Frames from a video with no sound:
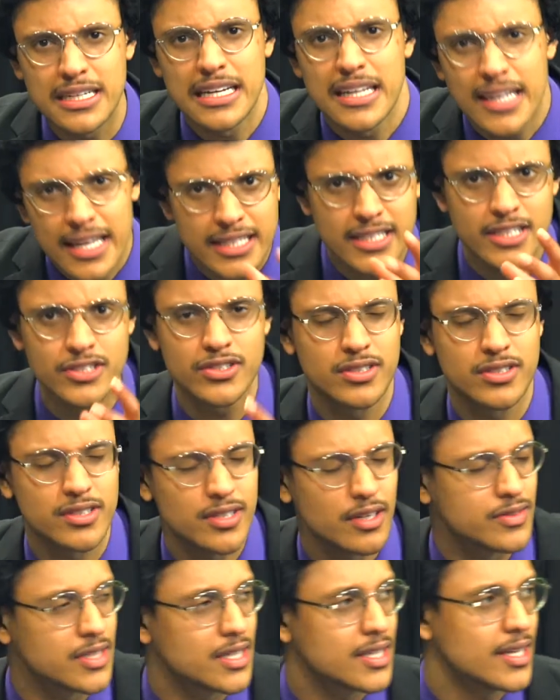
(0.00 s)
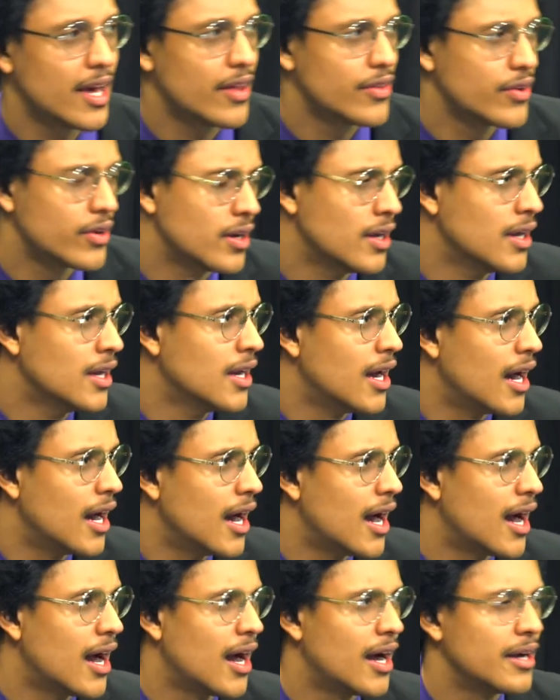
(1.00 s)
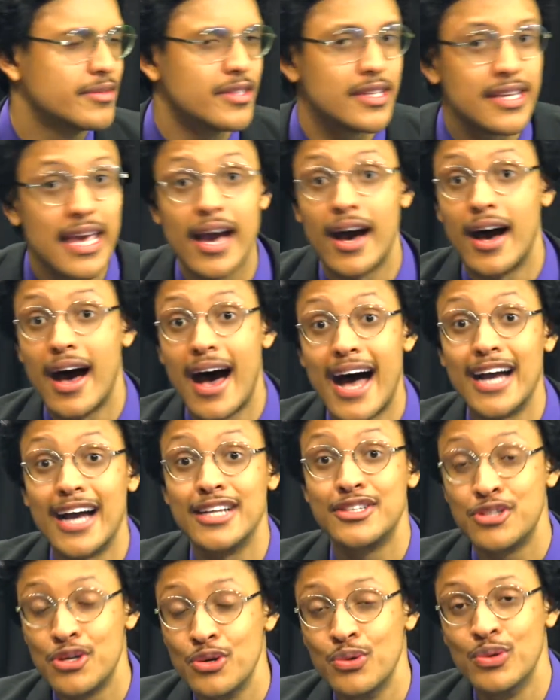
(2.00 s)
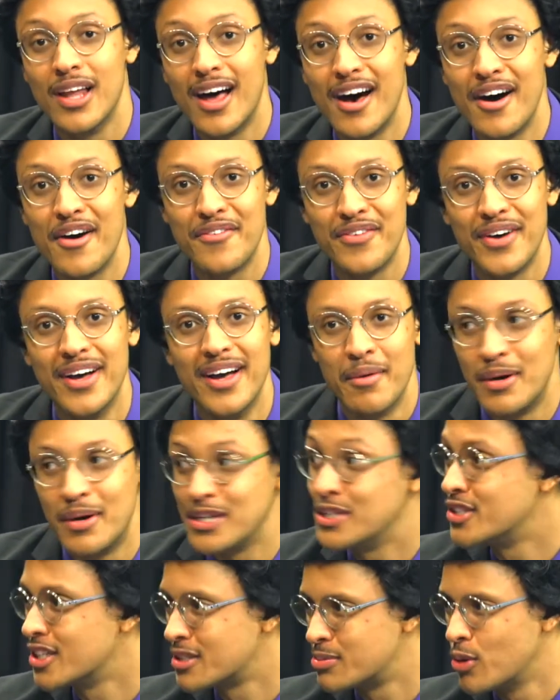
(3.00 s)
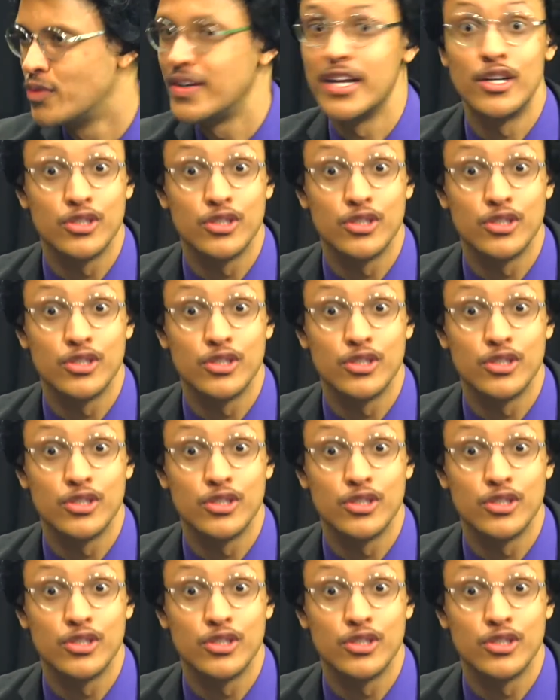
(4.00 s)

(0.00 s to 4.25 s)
are. L.A., get yourself together. Yeah, I do love, well, you just moved